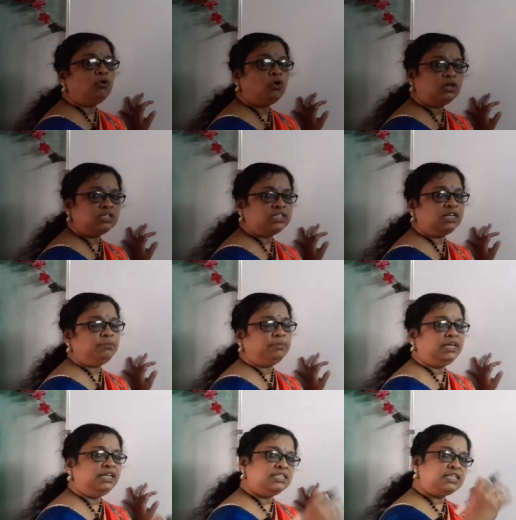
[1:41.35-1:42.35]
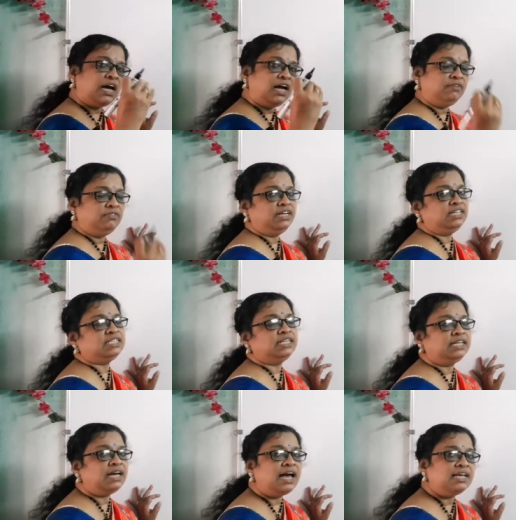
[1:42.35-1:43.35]
Constant means always
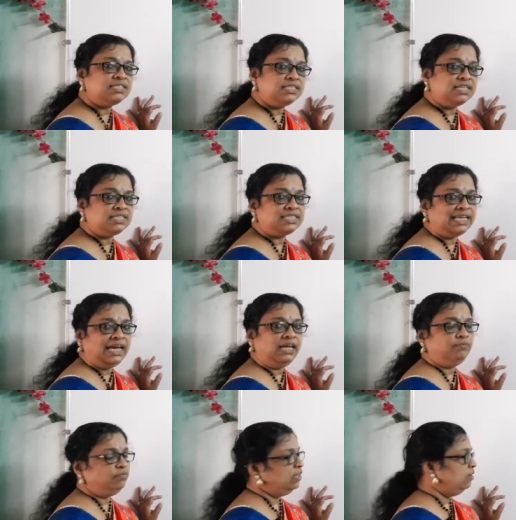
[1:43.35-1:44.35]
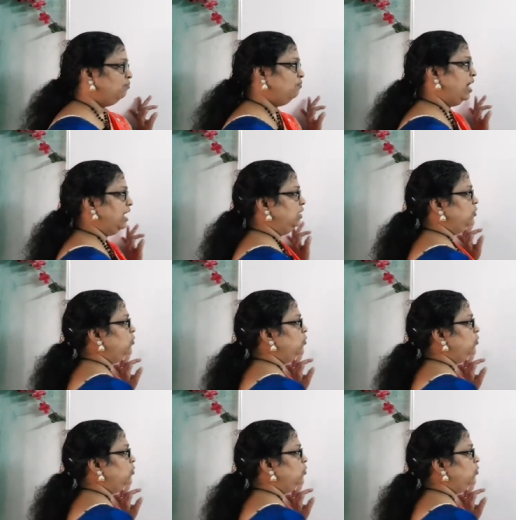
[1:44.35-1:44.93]
it has the same value.